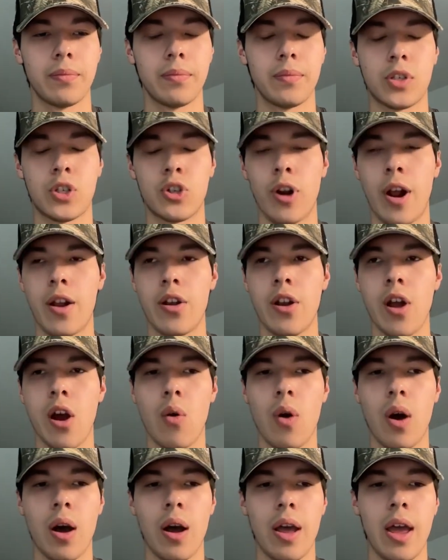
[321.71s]
Trent
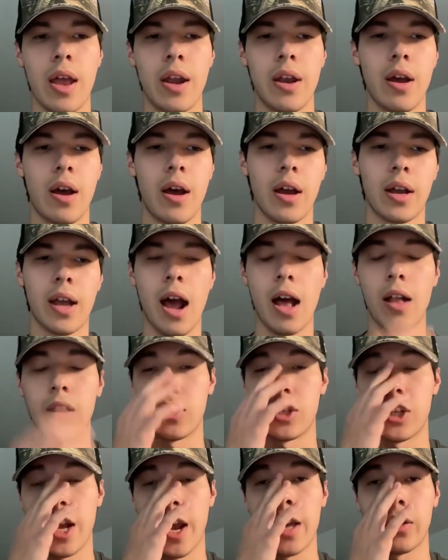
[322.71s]
Noah, and Colin
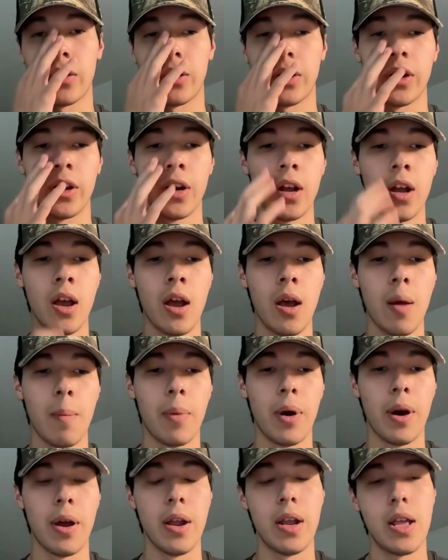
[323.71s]
Chandler,
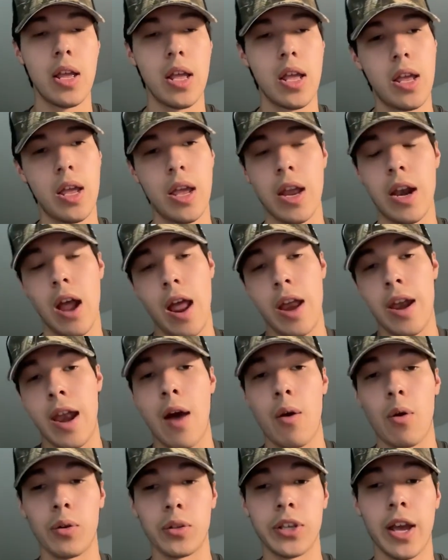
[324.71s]
but and
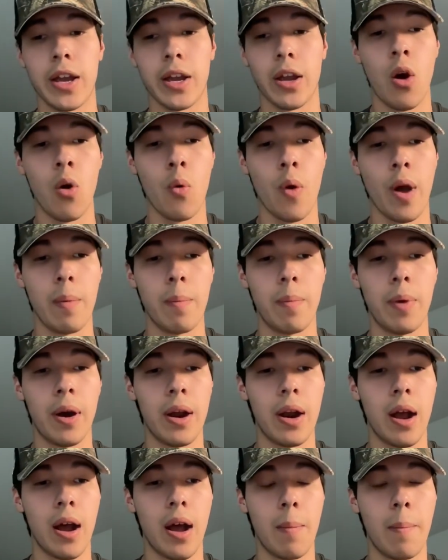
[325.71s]
now Otega Oweh.
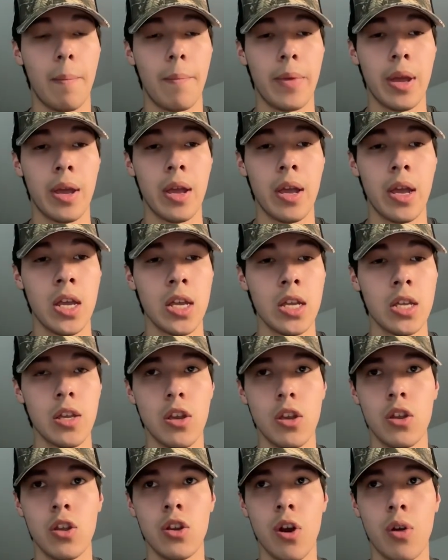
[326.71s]
But
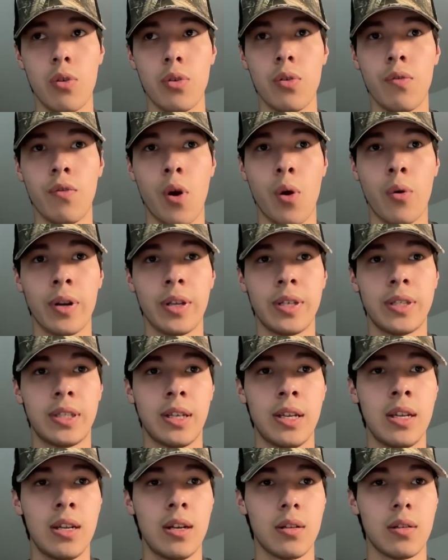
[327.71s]
you've already
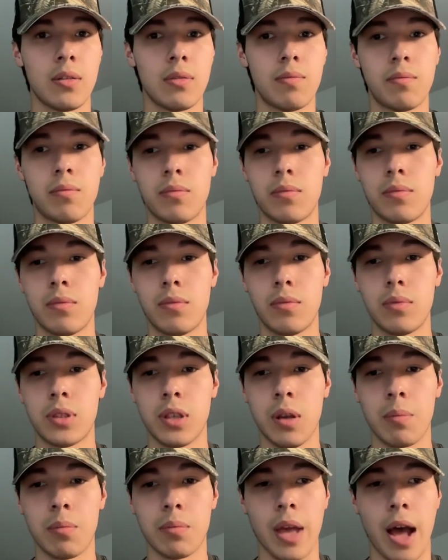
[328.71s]
seen
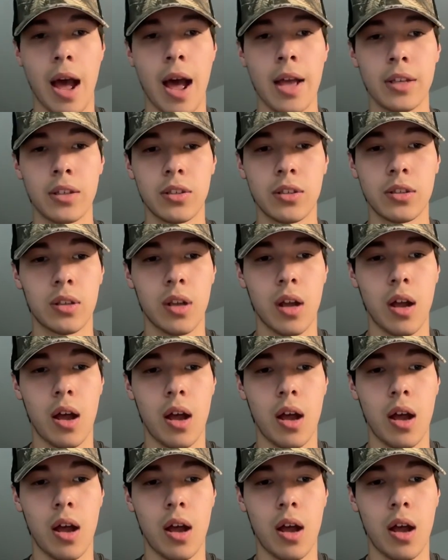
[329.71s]
some guys